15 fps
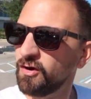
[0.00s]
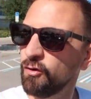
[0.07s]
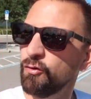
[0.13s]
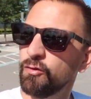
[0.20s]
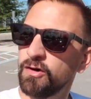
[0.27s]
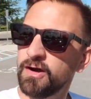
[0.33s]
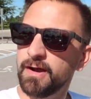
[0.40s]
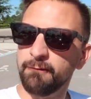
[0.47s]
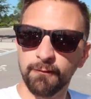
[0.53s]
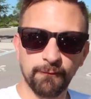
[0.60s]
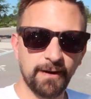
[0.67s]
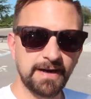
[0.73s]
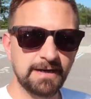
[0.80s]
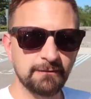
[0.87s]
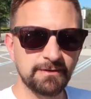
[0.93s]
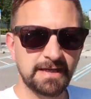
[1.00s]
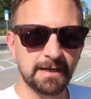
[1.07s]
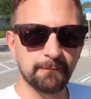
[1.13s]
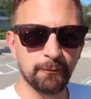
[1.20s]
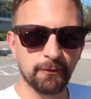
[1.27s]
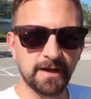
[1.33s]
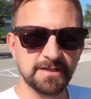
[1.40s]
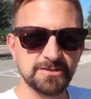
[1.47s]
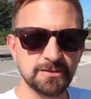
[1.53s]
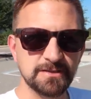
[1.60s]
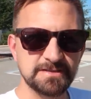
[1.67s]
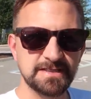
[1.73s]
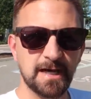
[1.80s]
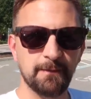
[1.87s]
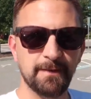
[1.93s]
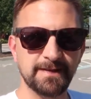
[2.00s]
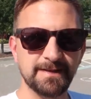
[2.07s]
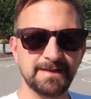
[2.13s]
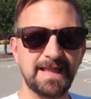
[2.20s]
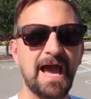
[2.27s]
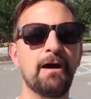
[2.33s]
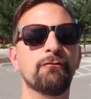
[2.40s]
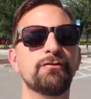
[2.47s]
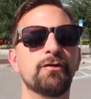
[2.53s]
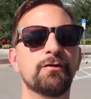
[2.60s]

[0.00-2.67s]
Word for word: Ooh, and we're right near the airport, as you can tell by the loud